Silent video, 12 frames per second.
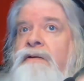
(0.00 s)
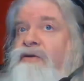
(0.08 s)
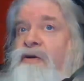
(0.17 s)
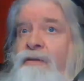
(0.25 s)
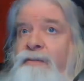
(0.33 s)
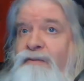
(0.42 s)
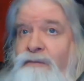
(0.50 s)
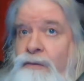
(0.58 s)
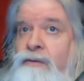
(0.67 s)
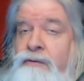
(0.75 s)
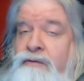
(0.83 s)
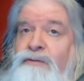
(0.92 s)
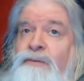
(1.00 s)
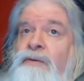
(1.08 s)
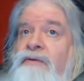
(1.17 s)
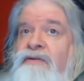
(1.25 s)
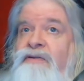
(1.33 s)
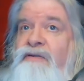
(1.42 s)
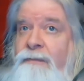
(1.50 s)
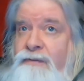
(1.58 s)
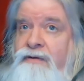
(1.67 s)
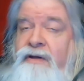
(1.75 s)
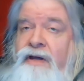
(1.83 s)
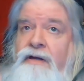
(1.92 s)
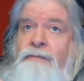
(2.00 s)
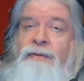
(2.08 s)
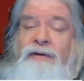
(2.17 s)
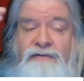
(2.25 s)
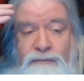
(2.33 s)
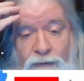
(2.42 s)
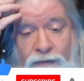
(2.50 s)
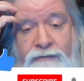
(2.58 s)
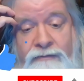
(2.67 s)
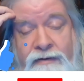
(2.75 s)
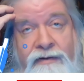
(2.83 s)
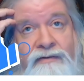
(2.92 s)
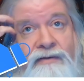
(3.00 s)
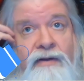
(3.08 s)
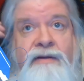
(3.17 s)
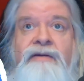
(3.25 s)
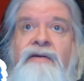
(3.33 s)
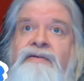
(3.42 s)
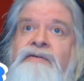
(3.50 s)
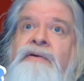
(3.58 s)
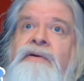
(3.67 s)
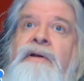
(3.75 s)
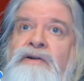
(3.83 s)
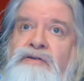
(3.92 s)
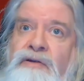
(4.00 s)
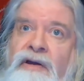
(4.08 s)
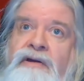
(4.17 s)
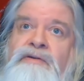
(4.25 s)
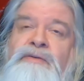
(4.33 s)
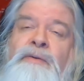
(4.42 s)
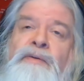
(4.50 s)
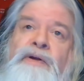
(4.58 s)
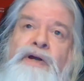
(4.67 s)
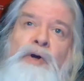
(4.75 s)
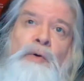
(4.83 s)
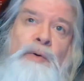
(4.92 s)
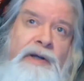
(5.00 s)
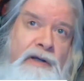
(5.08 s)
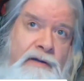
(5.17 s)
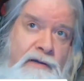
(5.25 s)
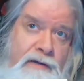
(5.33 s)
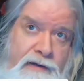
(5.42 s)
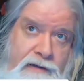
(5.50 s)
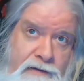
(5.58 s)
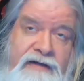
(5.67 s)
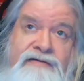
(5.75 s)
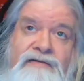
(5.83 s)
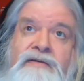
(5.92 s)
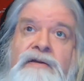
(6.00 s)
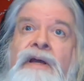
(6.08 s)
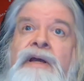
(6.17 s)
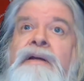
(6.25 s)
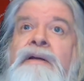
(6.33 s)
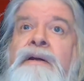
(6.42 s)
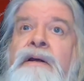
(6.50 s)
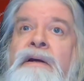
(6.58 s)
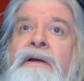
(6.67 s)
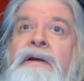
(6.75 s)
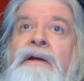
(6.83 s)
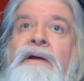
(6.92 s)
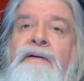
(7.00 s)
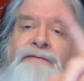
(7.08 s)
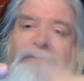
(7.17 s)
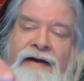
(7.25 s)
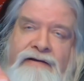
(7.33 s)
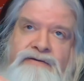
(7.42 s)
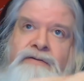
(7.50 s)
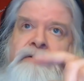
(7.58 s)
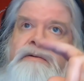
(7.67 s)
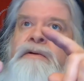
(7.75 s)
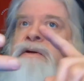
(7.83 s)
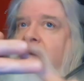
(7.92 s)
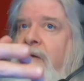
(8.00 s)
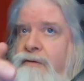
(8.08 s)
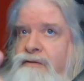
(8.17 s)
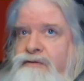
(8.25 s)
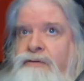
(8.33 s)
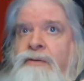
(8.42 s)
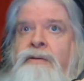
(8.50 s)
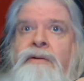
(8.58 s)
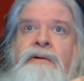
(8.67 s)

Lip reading: she can be very useful, and she's up to date, because one of the things that doesn't change very quickly is Thayan fashion, culture,